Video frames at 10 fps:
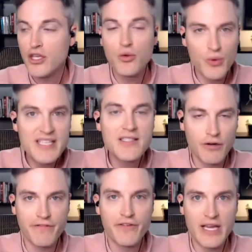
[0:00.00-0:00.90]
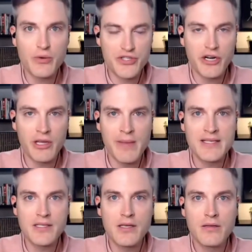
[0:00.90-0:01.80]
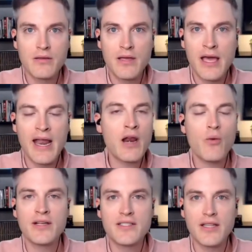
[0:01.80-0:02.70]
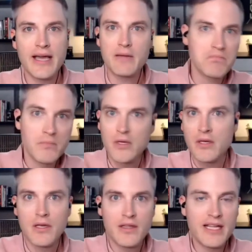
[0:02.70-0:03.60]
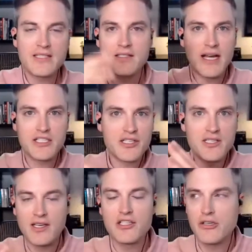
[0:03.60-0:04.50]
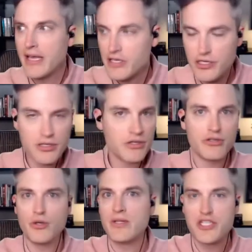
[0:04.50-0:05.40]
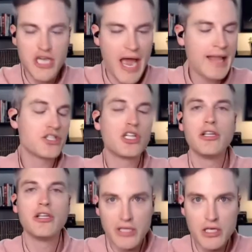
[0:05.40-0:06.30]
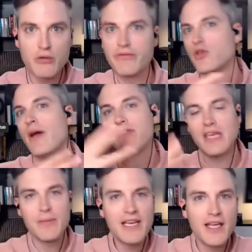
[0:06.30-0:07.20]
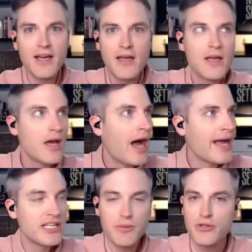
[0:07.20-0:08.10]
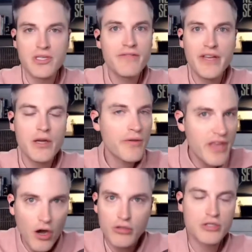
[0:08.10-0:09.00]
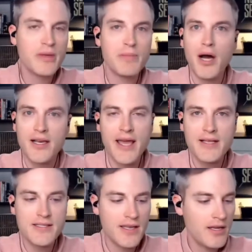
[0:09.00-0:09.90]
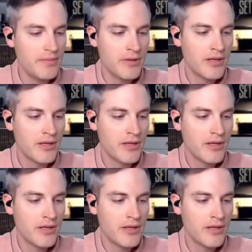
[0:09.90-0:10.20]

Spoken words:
we still feel like we're starting messy. And I don't want to that's not just because you're doing this challenge. Clearly you have Think Media. I just posted a video on the ultimate podcast setup,